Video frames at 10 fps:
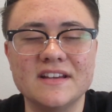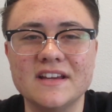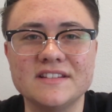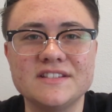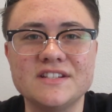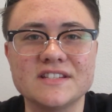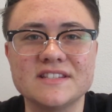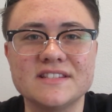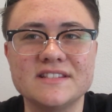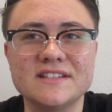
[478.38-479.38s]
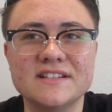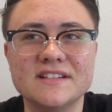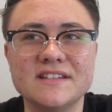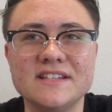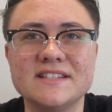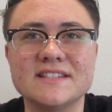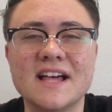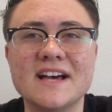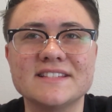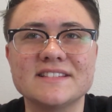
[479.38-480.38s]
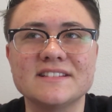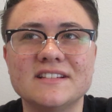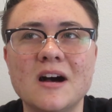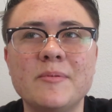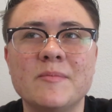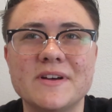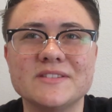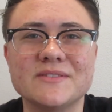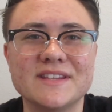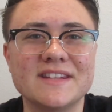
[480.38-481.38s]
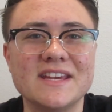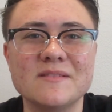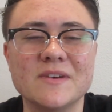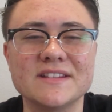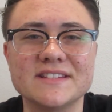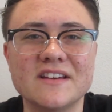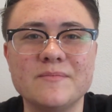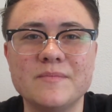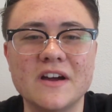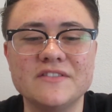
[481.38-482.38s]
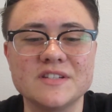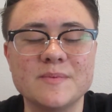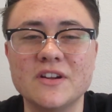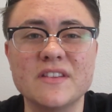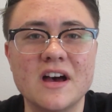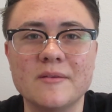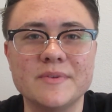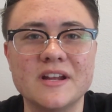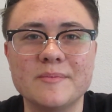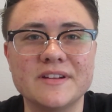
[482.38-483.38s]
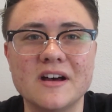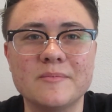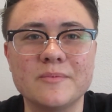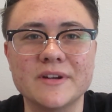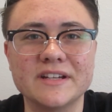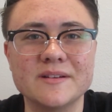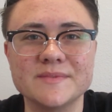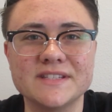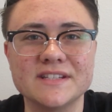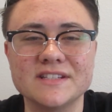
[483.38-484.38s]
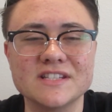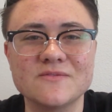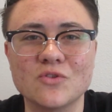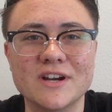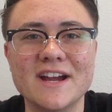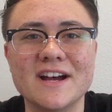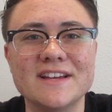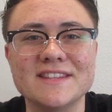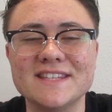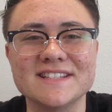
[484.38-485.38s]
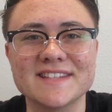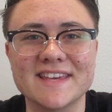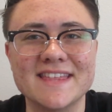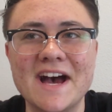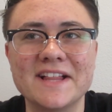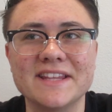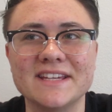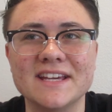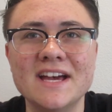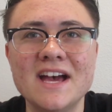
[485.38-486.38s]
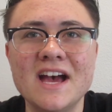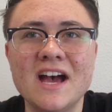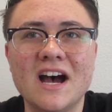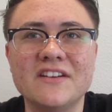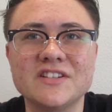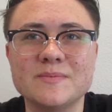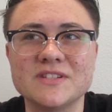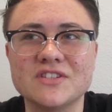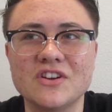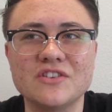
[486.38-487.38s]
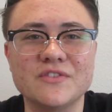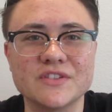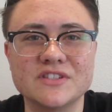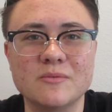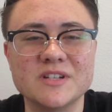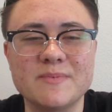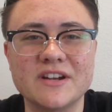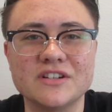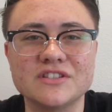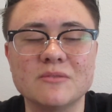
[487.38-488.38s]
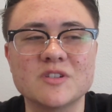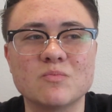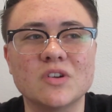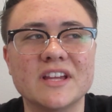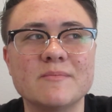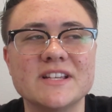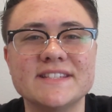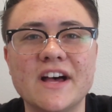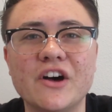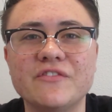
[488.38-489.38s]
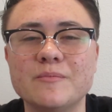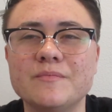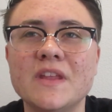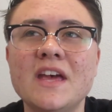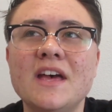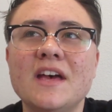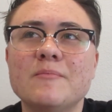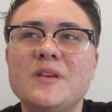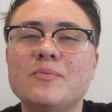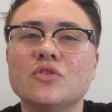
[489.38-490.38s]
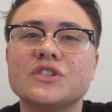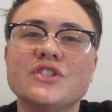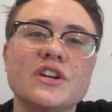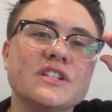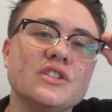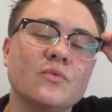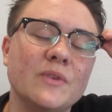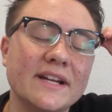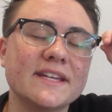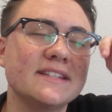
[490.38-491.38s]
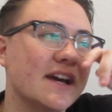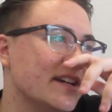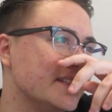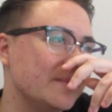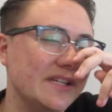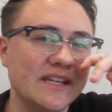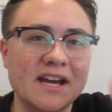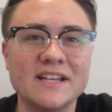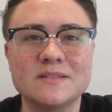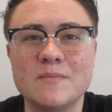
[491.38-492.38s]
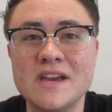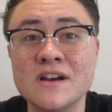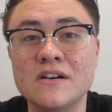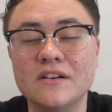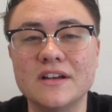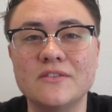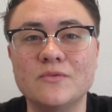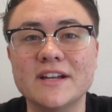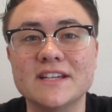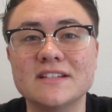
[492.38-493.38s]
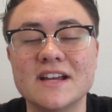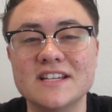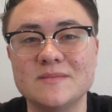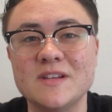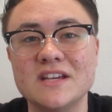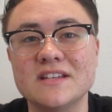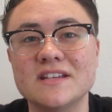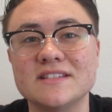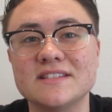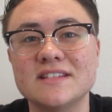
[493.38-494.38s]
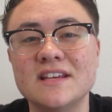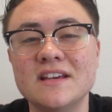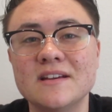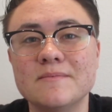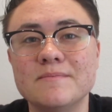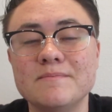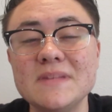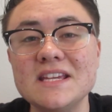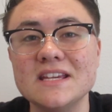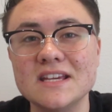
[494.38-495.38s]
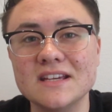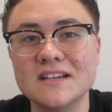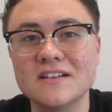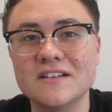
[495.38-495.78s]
it's just these last couple months within the 8 months I've just been on the up and up and up when it comes to dysphoria and things like that. Like, I've just been starting to feel so much better and so much more like myself, and people are starting to recognize me as male and recognize me as me